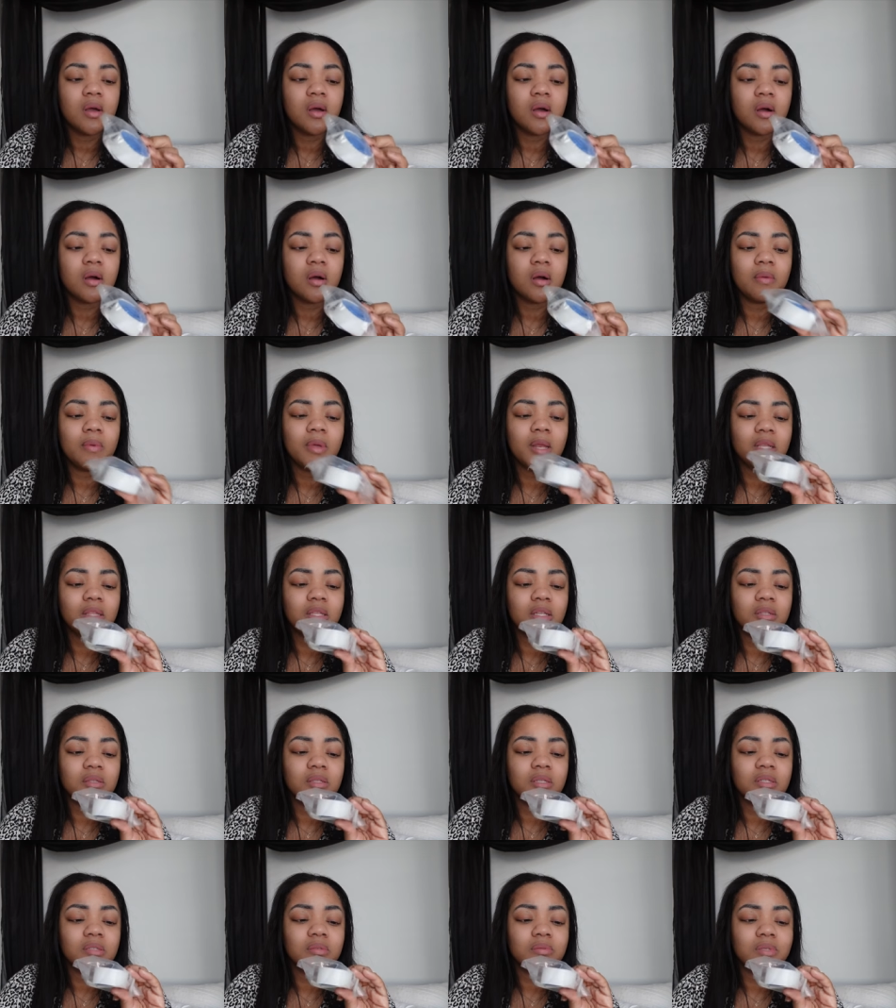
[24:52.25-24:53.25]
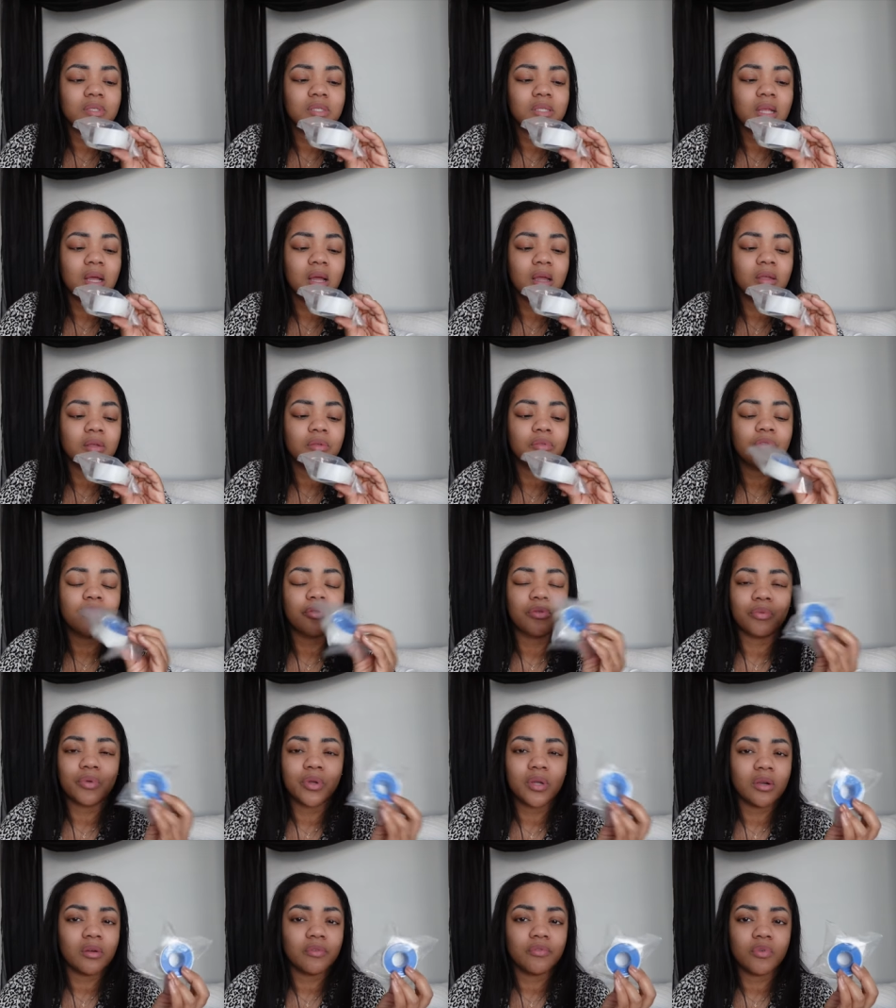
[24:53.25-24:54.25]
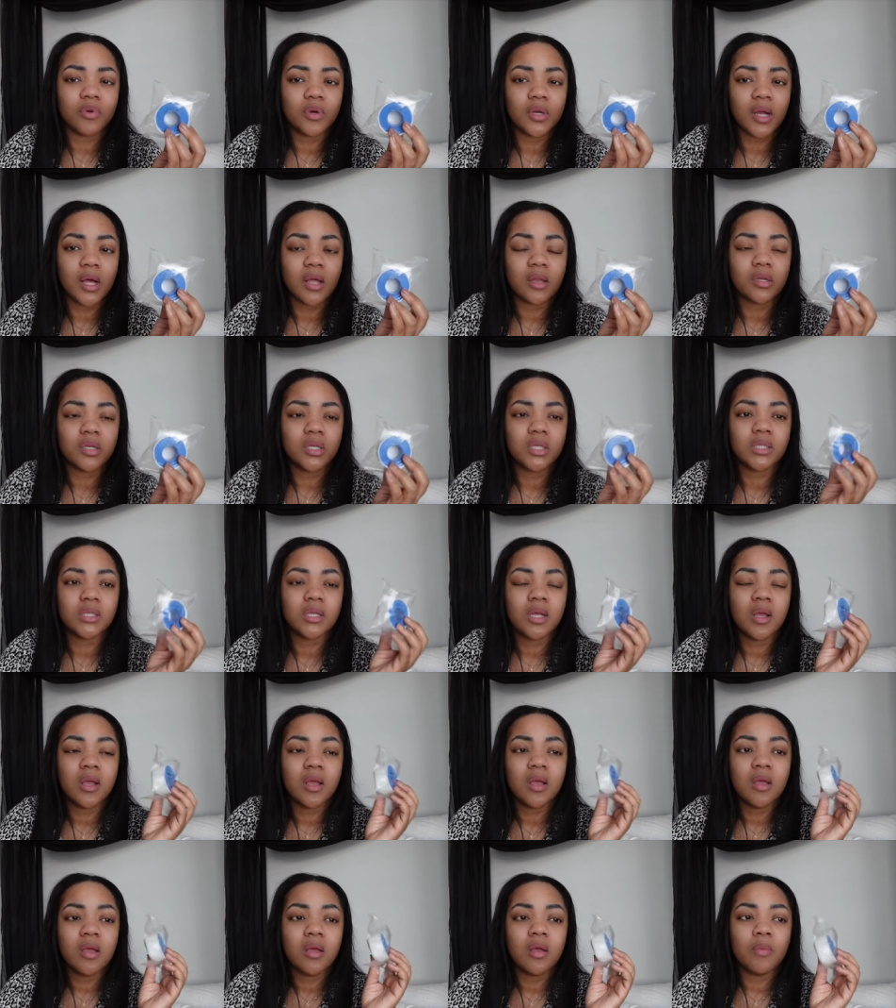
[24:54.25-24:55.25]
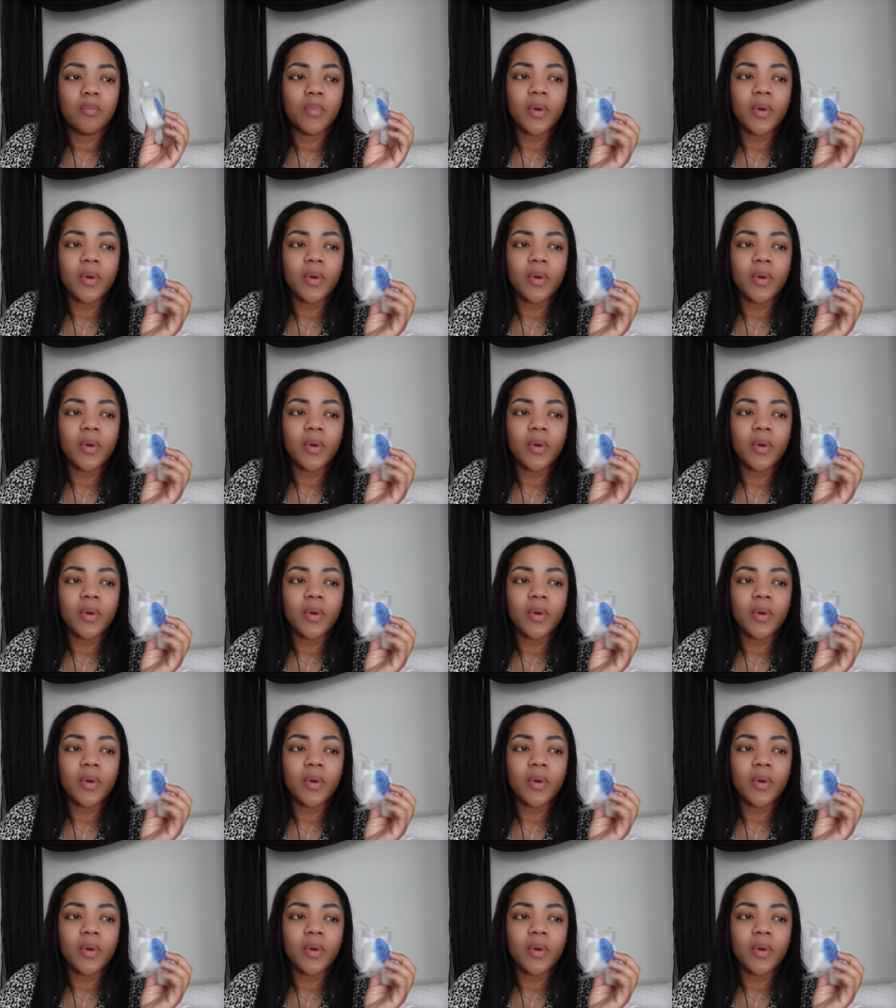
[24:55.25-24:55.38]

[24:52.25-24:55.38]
um, and I think this was like 3 or $4,